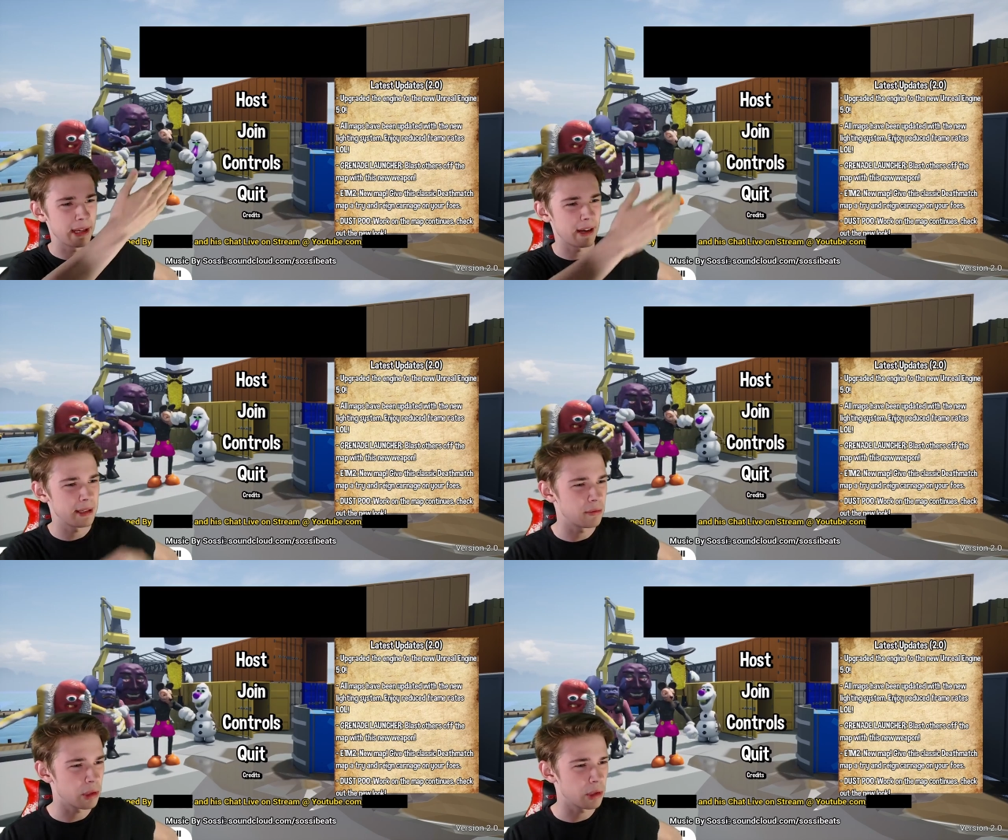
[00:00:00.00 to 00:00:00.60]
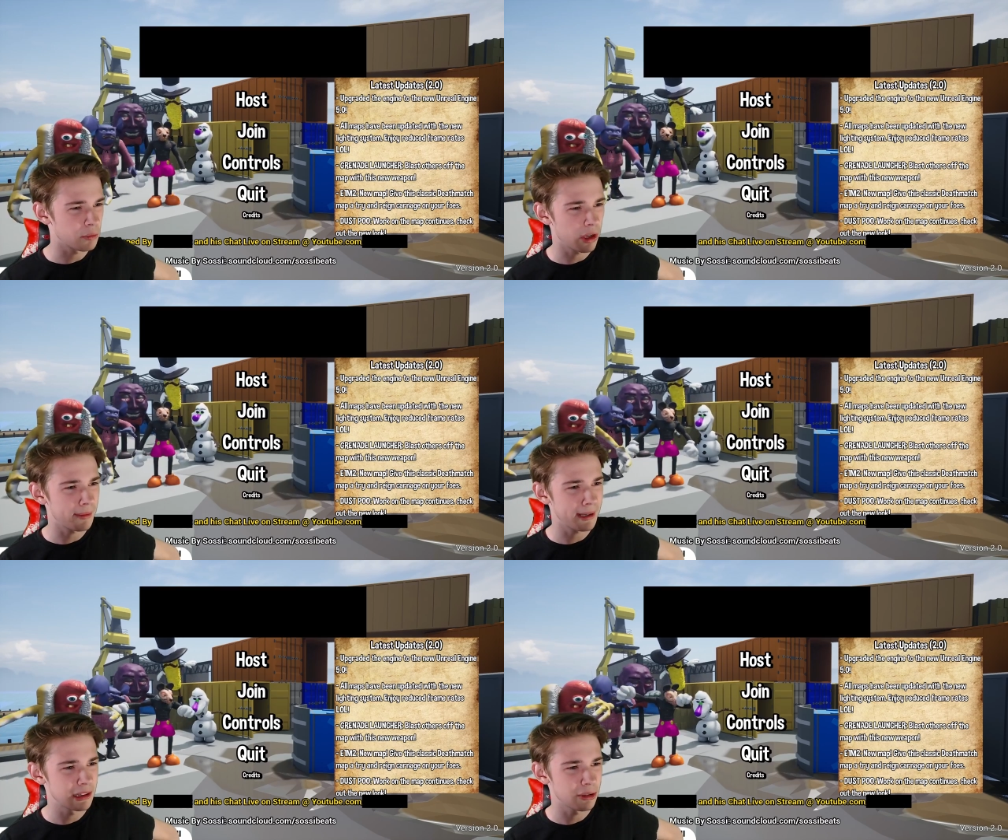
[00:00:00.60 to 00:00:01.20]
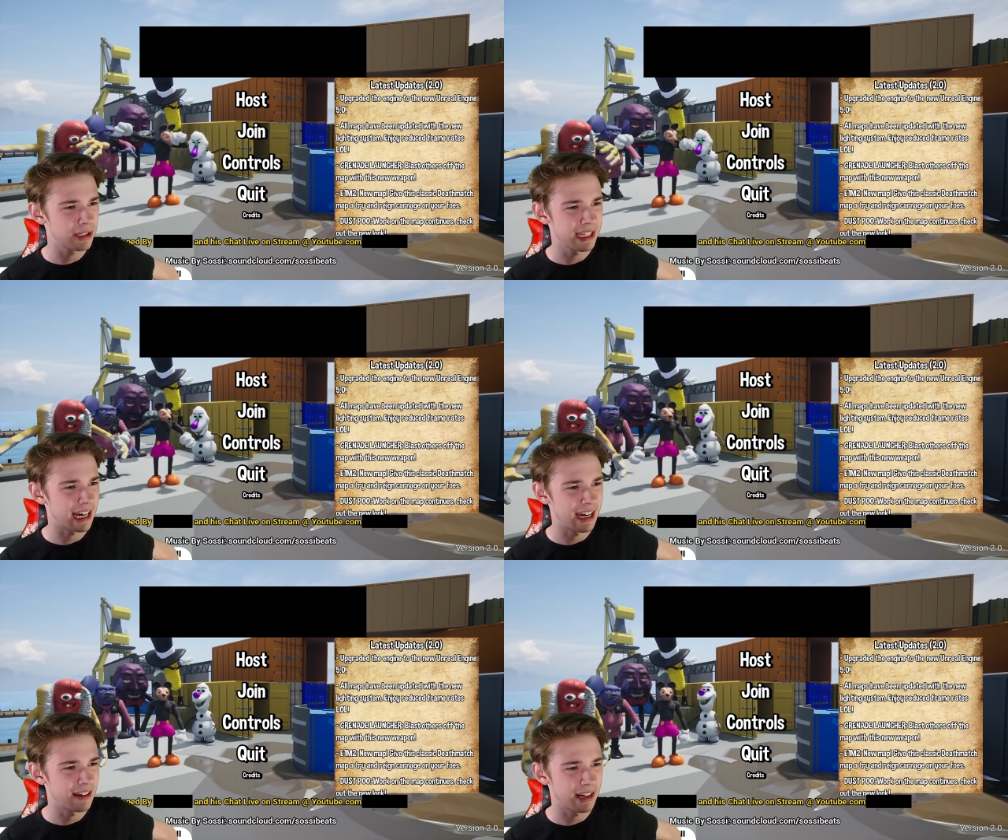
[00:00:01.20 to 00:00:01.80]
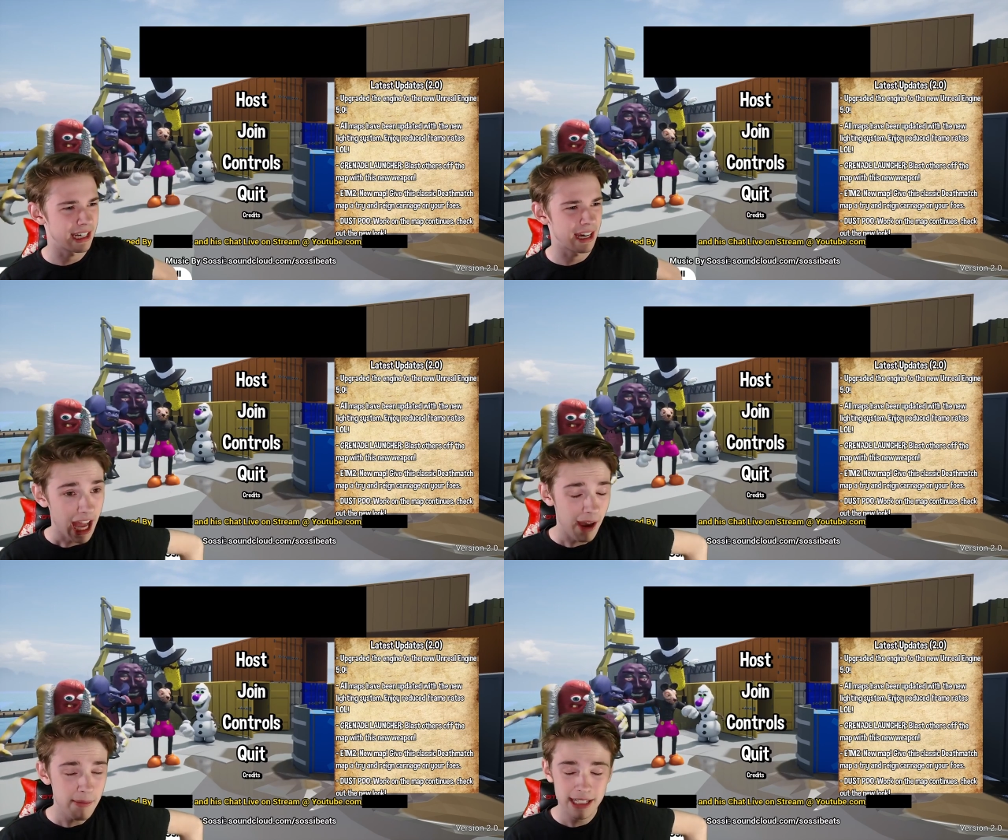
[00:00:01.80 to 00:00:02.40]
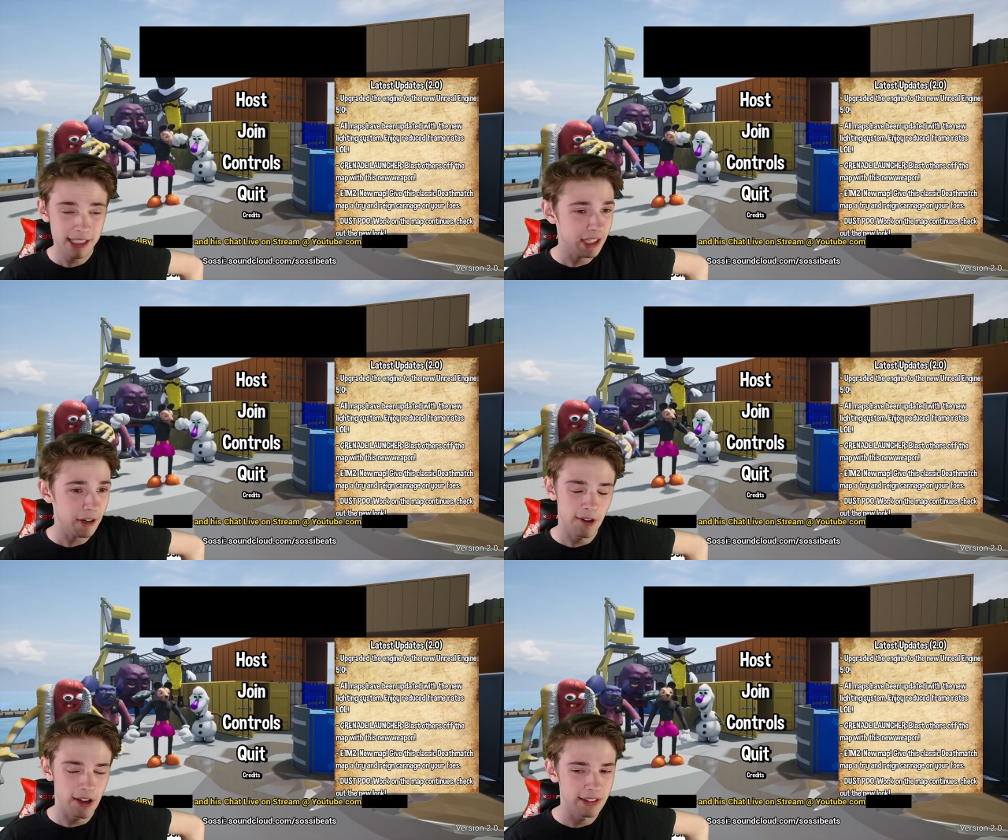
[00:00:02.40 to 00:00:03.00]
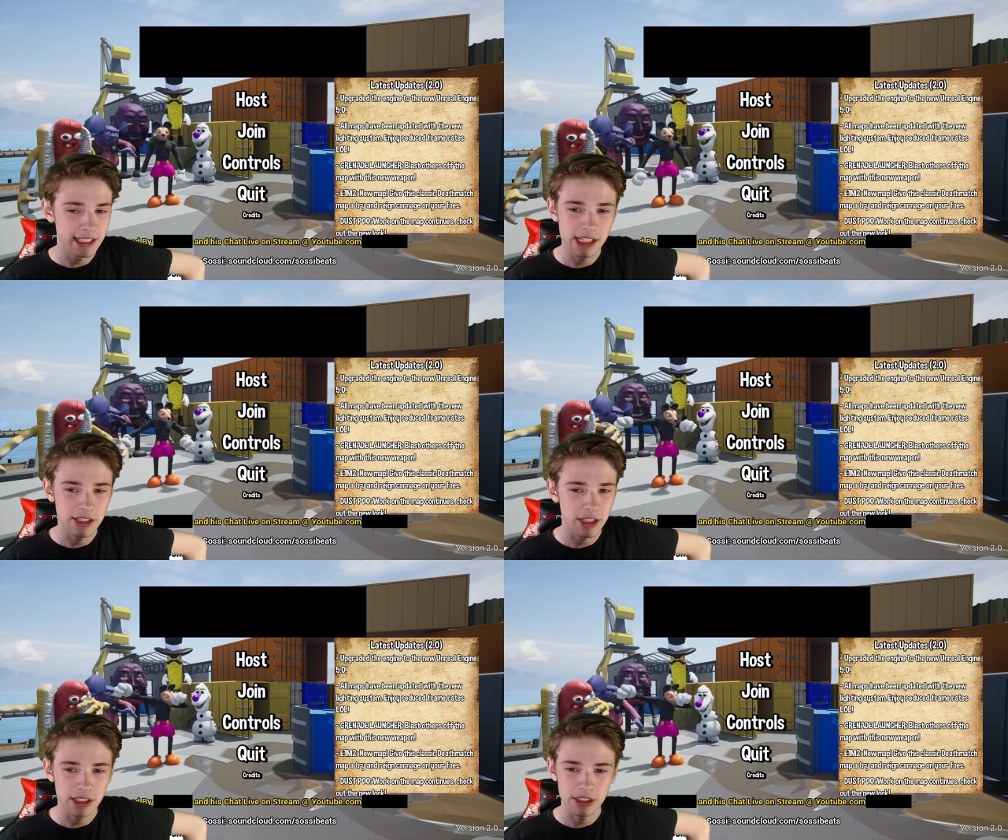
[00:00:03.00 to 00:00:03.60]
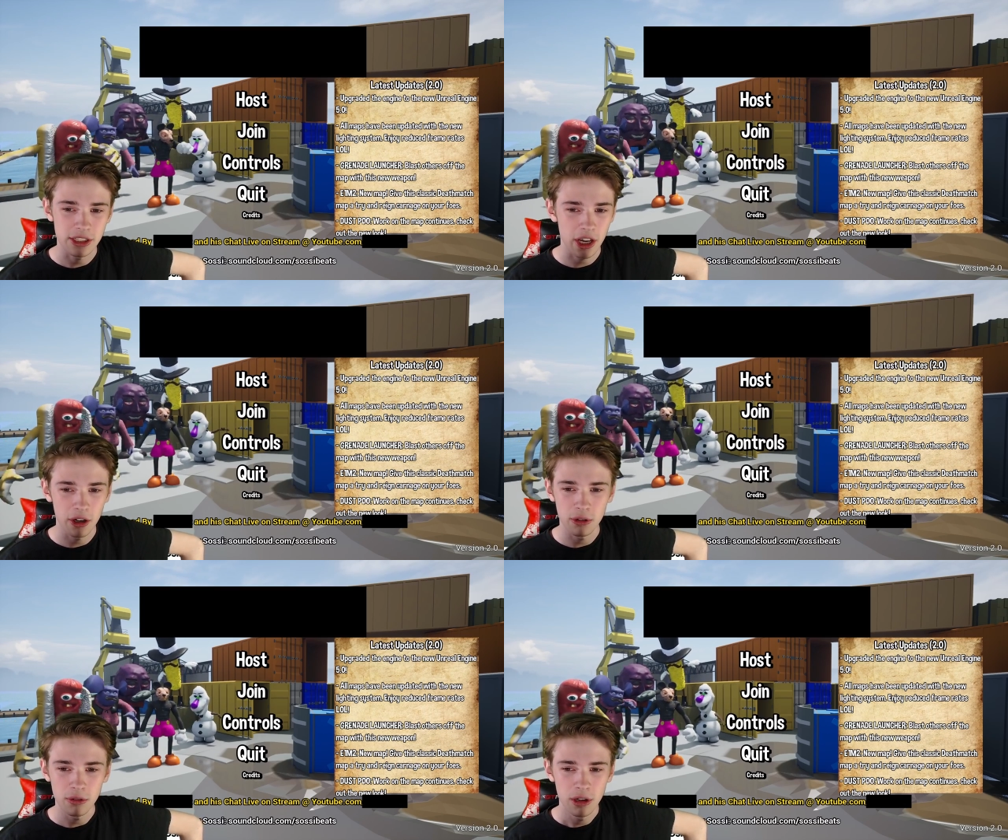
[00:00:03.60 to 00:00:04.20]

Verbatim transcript: I mean, what am I looking at right now? I mean, so far, this is just so